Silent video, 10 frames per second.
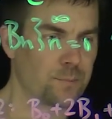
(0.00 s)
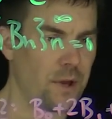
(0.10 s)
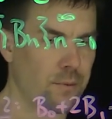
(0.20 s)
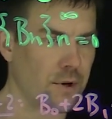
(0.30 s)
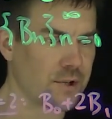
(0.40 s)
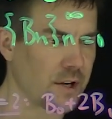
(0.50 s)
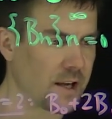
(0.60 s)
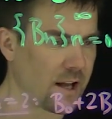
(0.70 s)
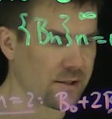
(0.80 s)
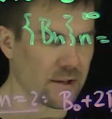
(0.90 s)
those b3s are going
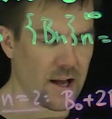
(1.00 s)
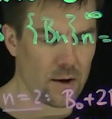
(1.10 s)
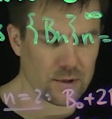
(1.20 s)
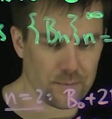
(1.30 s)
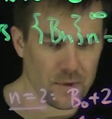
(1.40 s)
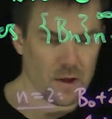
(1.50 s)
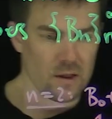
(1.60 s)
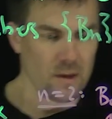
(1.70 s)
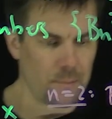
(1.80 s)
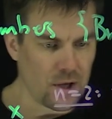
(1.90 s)
to cancel out.
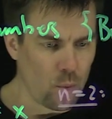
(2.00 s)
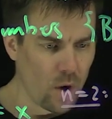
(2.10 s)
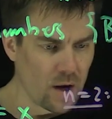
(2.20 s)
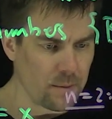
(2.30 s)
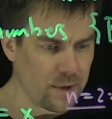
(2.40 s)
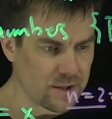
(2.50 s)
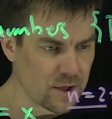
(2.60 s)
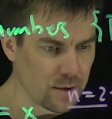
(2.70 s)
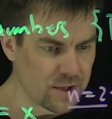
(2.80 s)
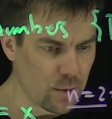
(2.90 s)
The, B1, the
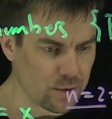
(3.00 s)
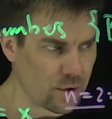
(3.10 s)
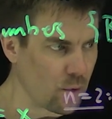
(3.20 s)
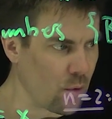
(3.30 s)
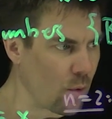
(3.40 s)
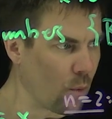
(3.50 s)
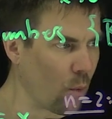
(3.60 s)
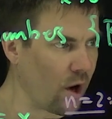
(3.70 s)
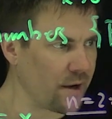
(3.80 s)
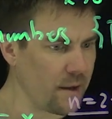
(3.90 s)
b0 is equal to
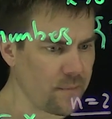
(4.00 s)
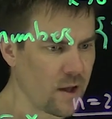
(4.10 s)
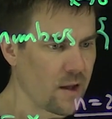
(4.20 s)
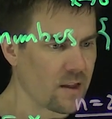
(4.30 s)
1.